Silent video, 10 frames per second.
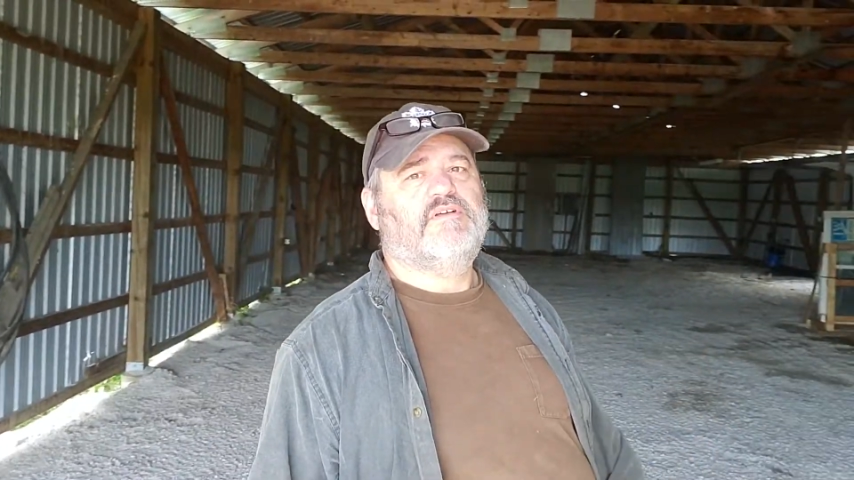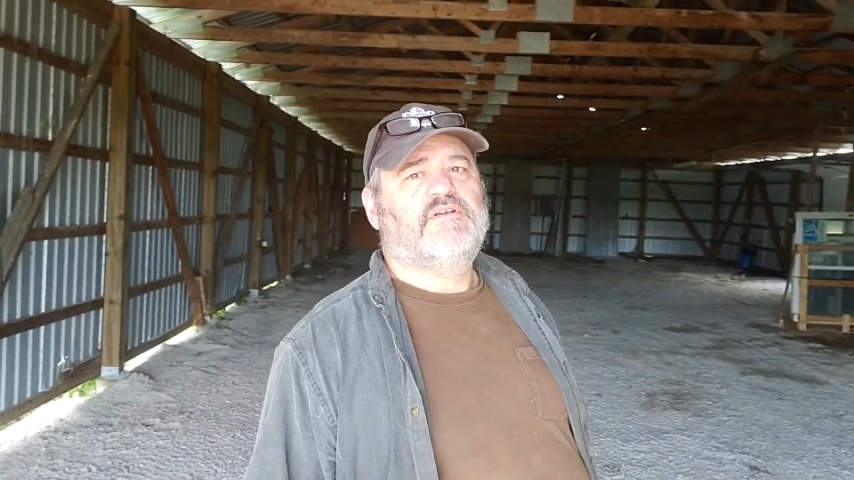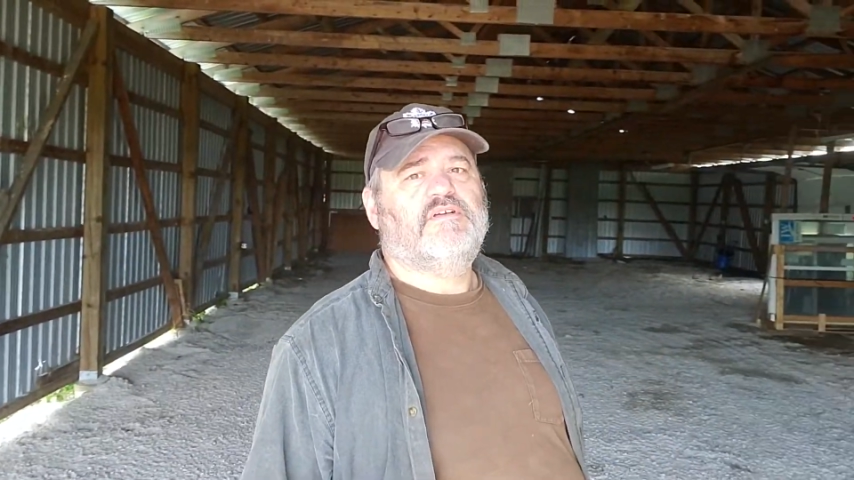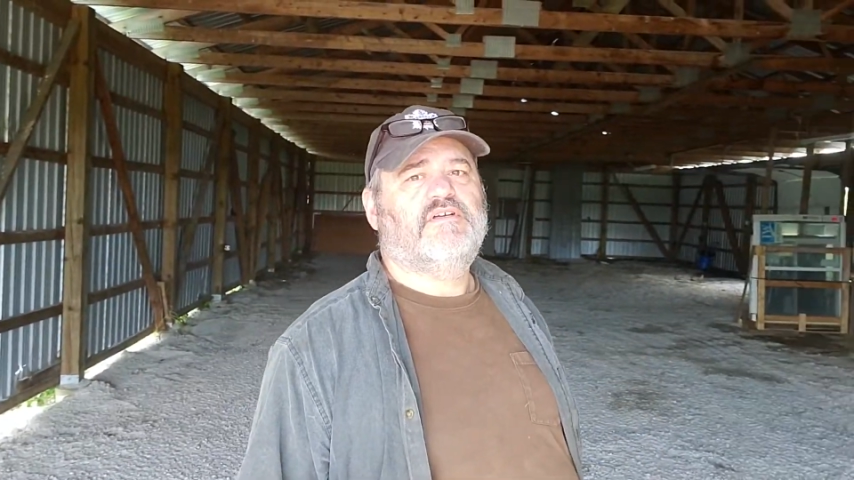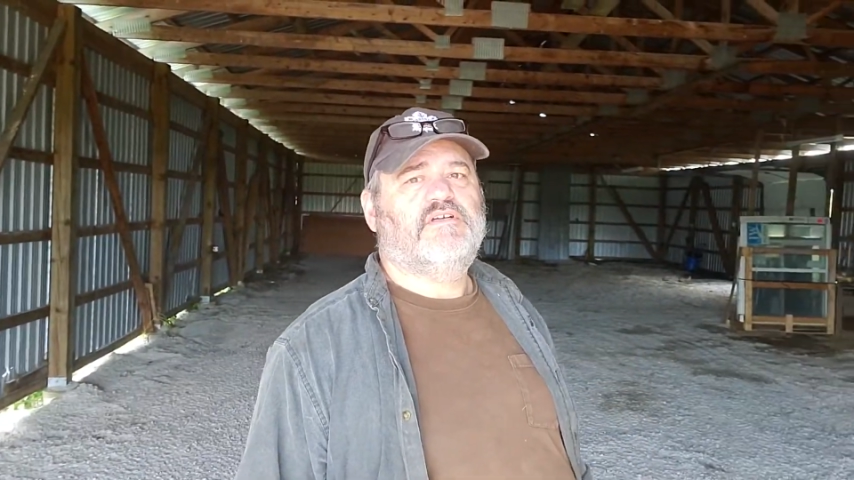
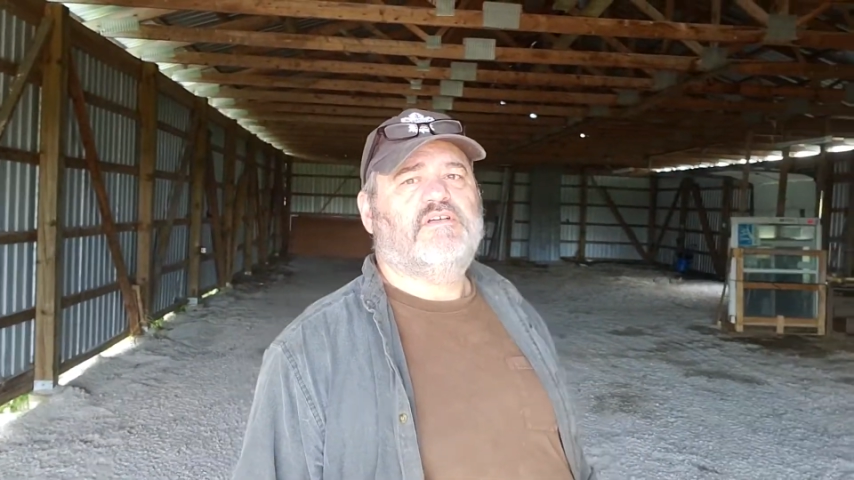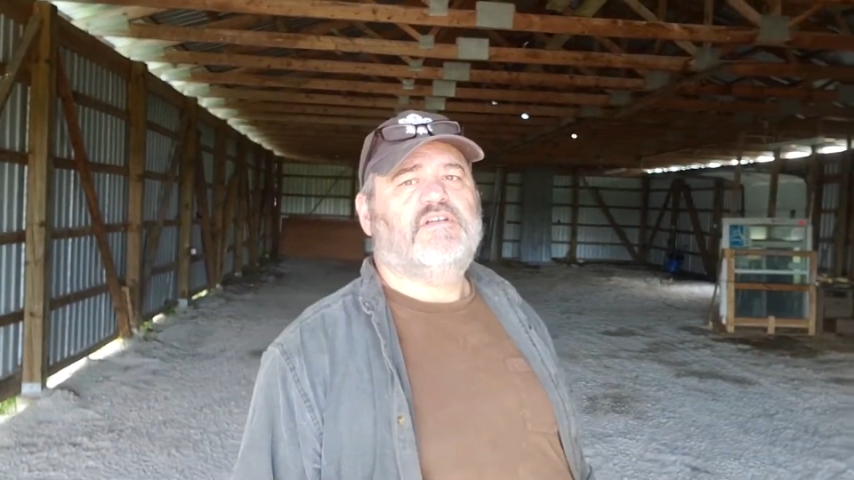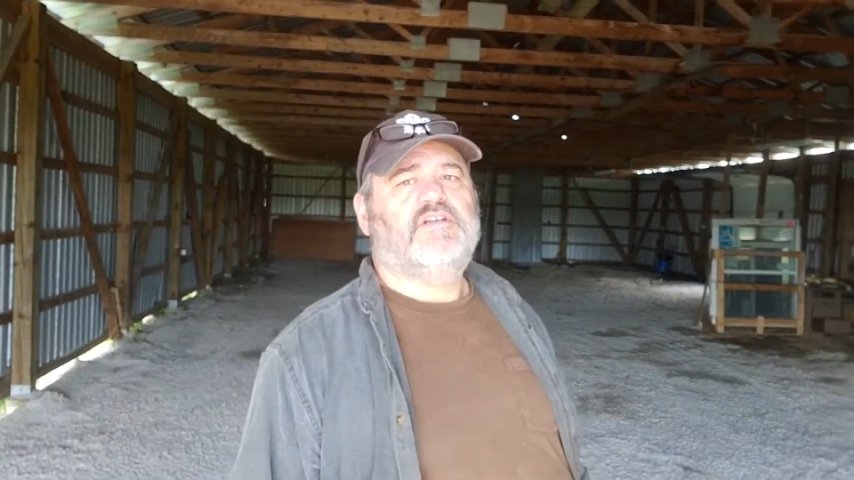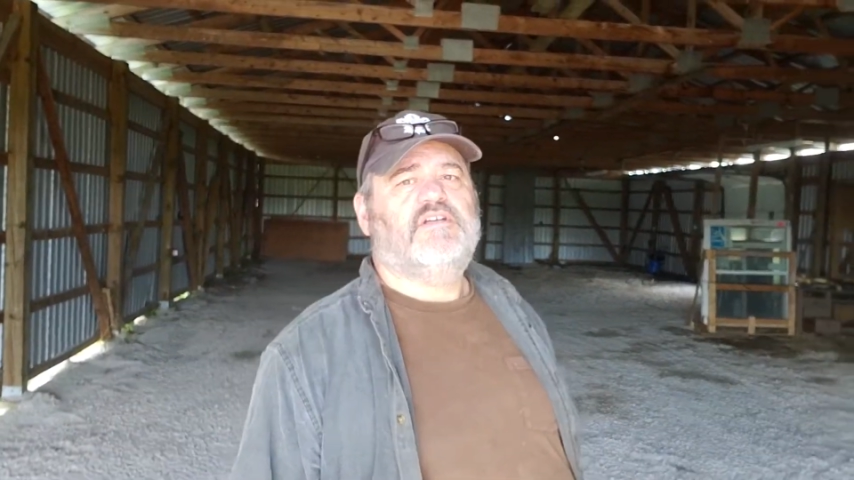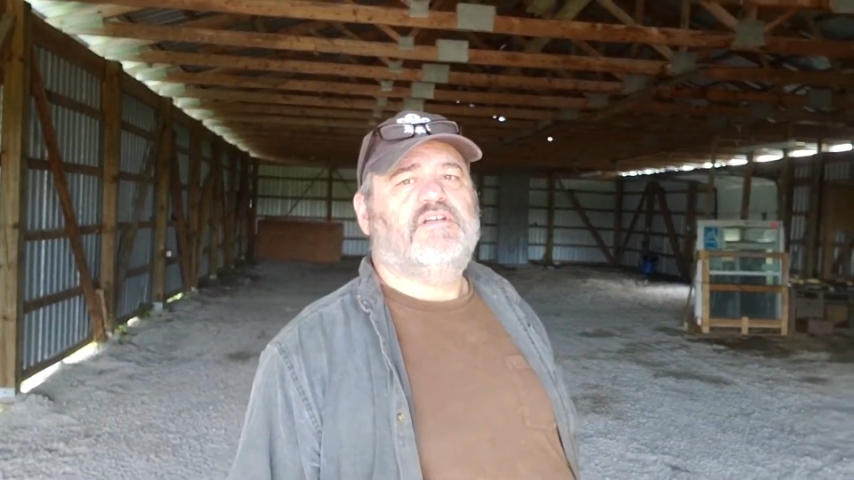
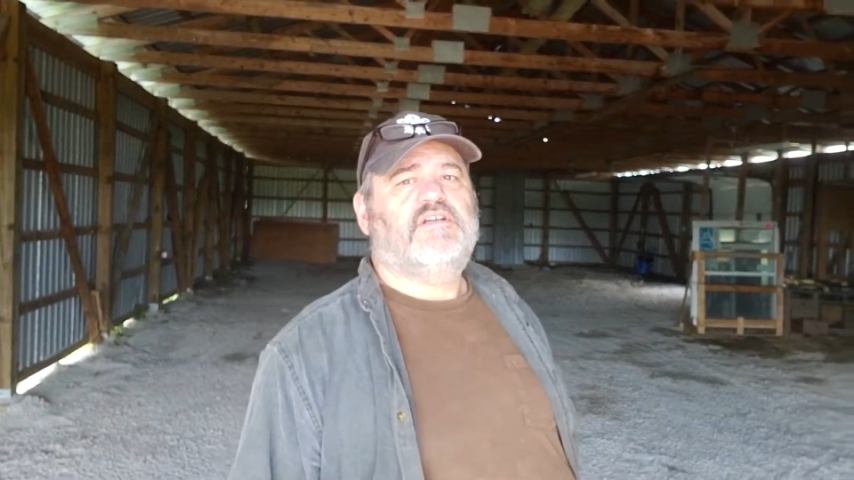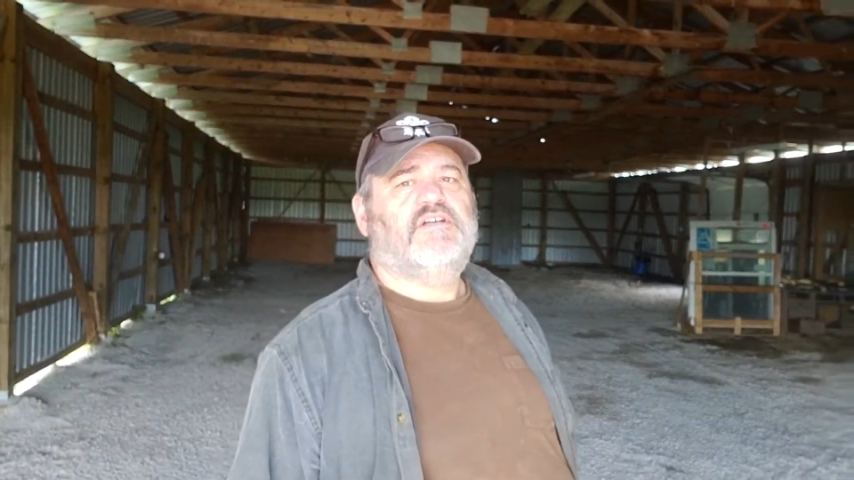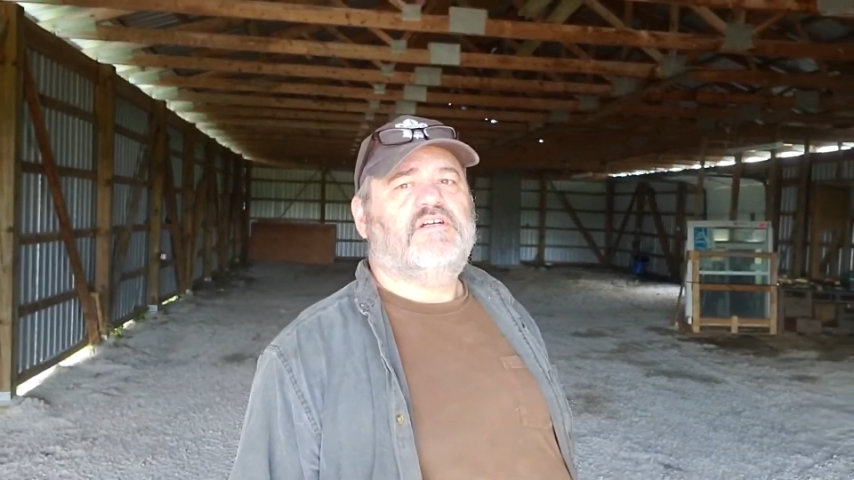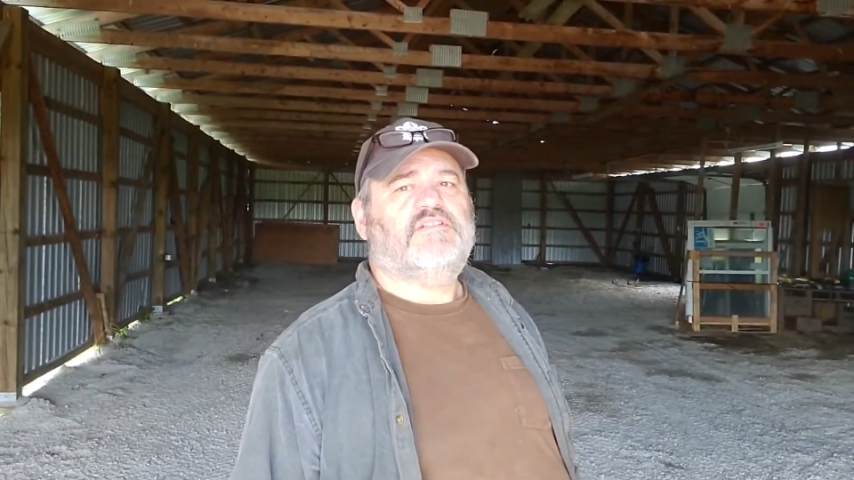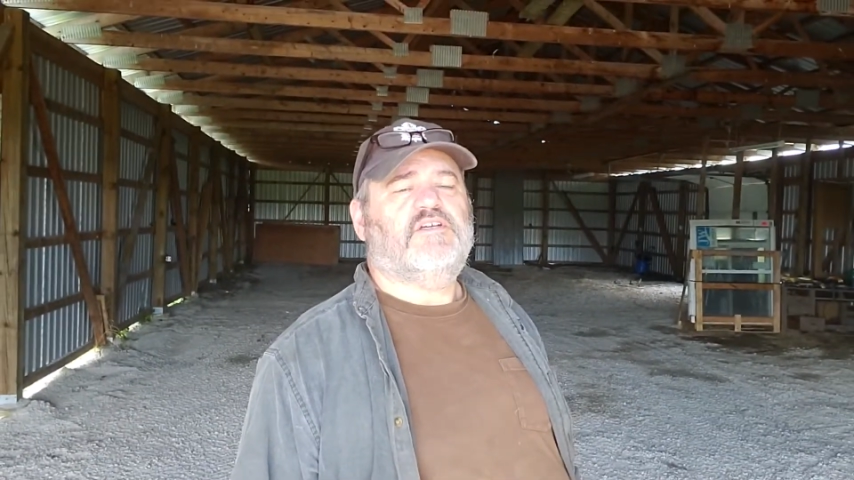
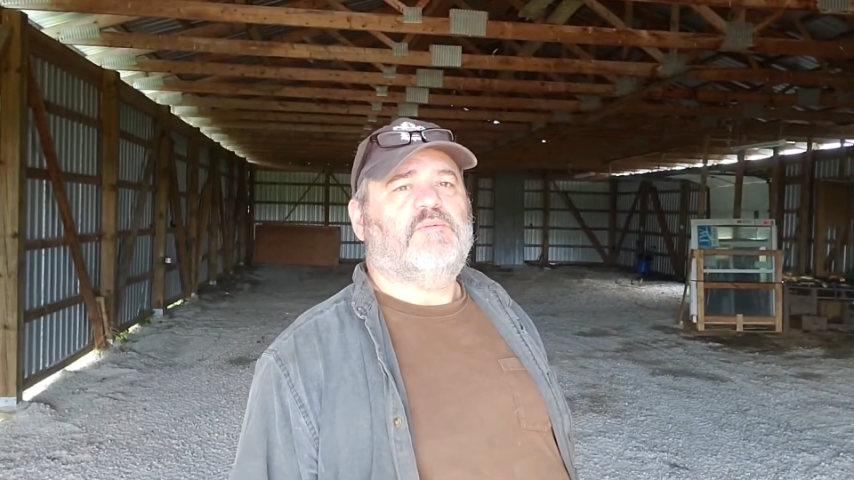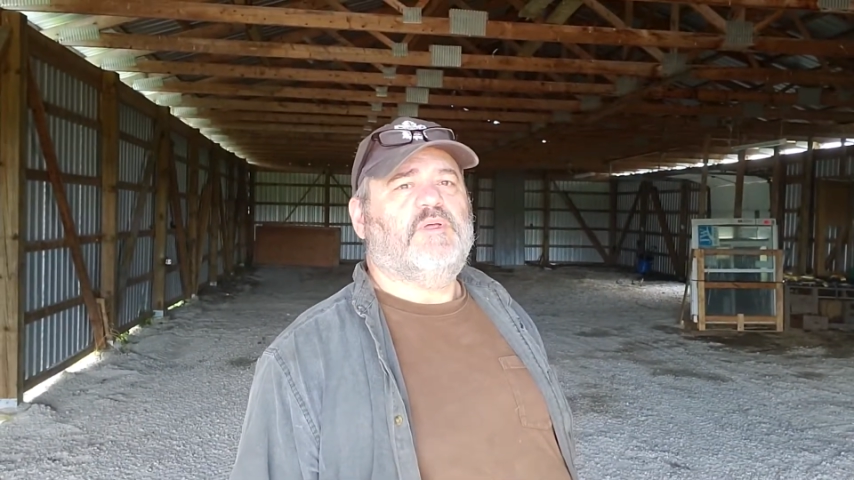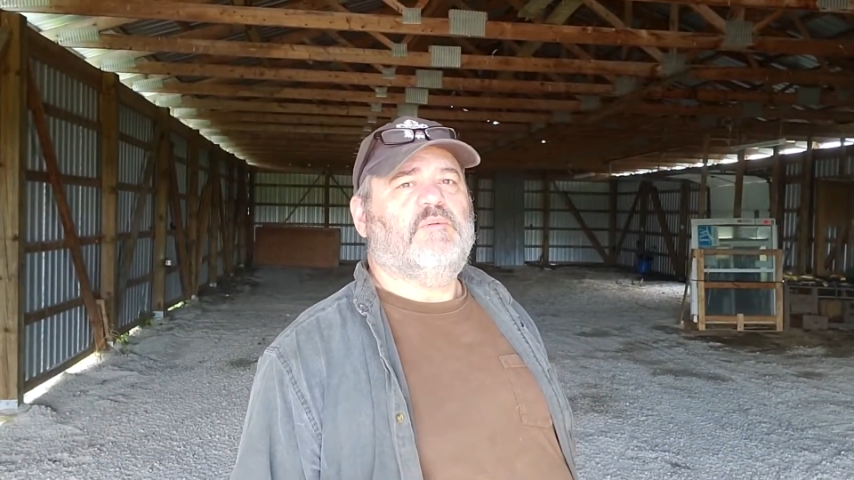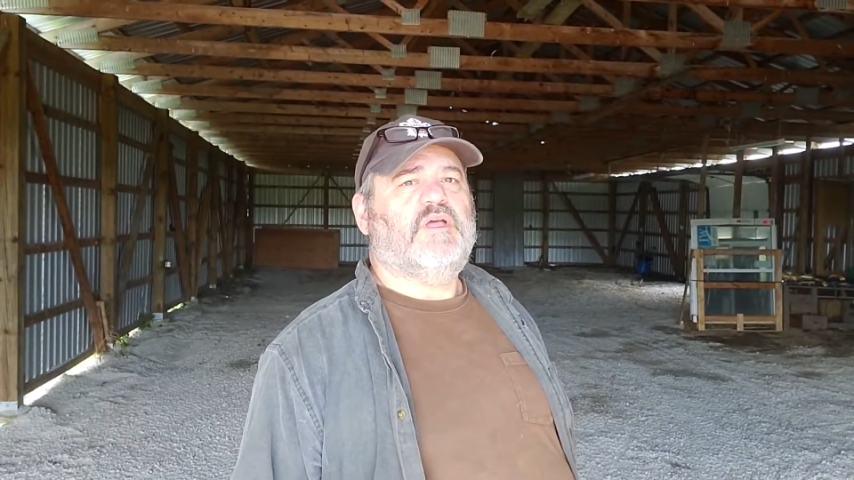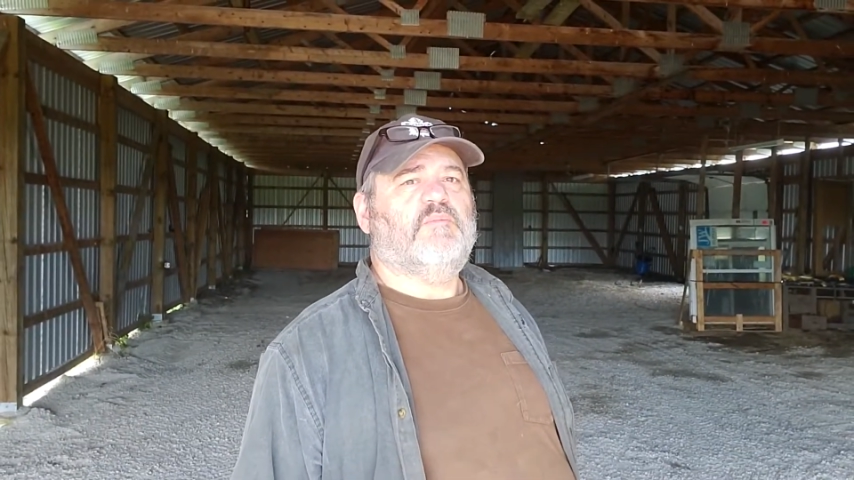It's going to be a big